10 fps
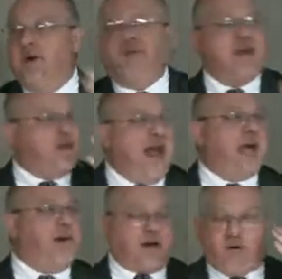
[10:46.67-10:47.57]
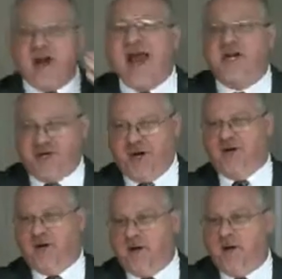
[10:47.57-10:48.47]
of the Adamic
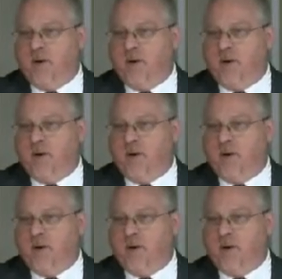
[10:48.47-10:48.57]
creation,